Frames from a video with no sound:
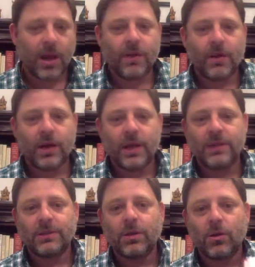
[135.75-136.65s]
And there
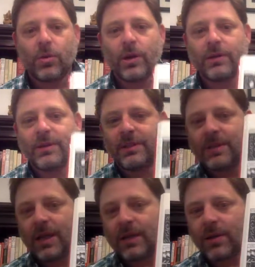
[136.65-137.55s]
is no real
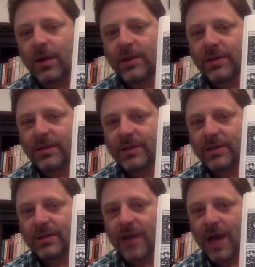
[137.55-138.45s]
distinct
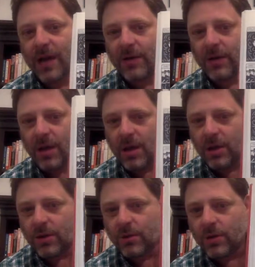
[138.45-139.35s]
artistic style.
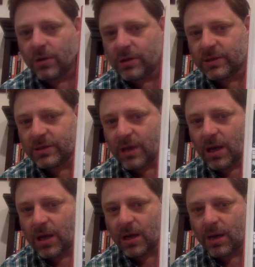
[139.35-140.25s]
You notice
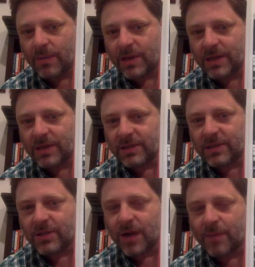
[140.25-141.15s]
Marjane
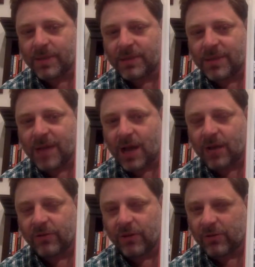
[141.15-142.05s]
Satrapi's style
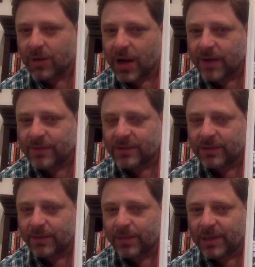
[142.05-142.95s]
is also kind of a
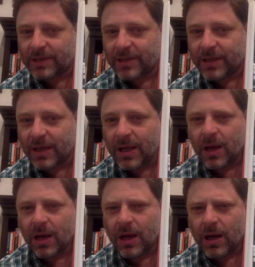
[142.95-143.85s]
simplistic,
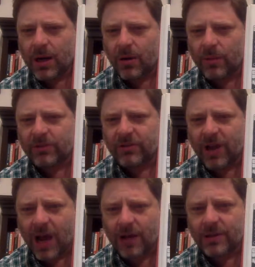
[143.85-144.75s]
almost a
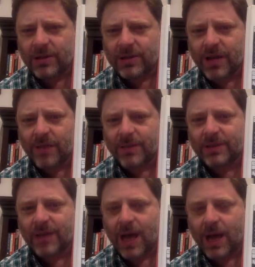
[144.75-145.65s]
childish type of
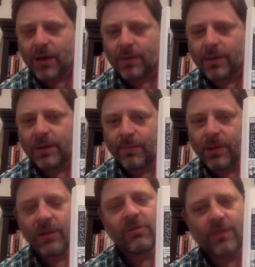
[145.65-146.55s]
style. But the
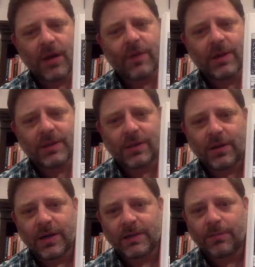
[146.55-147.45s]
book is a very, very
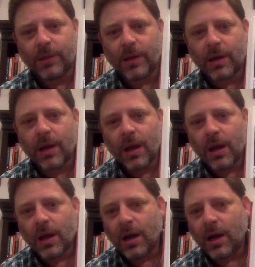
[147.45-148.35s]
serious book.
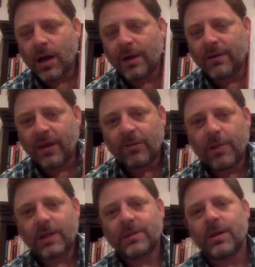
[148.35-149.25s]
It takes
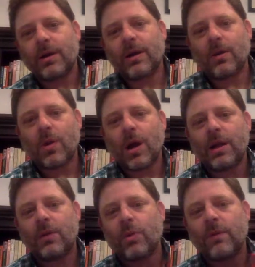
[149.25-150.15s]
place during the
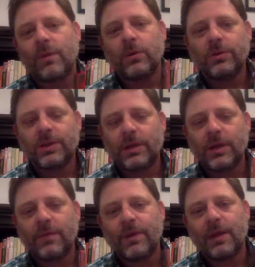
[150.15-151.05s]
Iranian
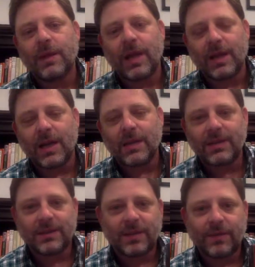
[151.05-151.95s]
Revolution of the late
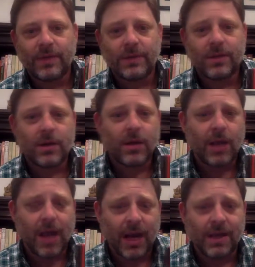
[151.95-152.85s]
1970s and early
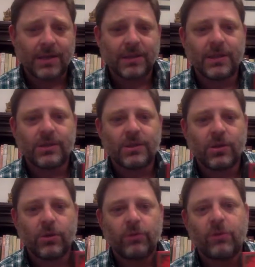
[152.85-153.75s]
80s, and it
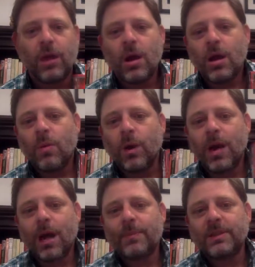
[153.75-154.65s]
shows what
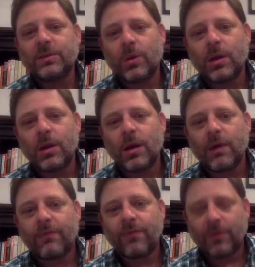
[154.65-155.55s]
happens when
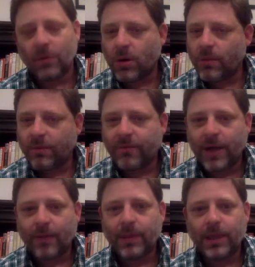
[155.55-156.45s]
a normal
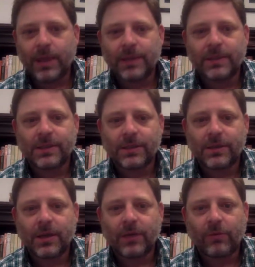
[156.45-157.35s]
family
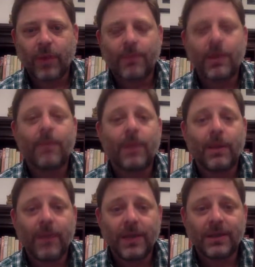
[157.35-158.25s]
gets swept up in
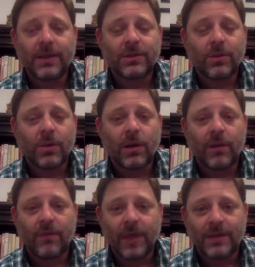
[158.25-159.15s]
amazing
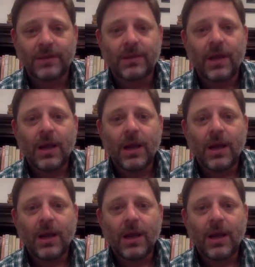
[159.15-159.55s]
historical events.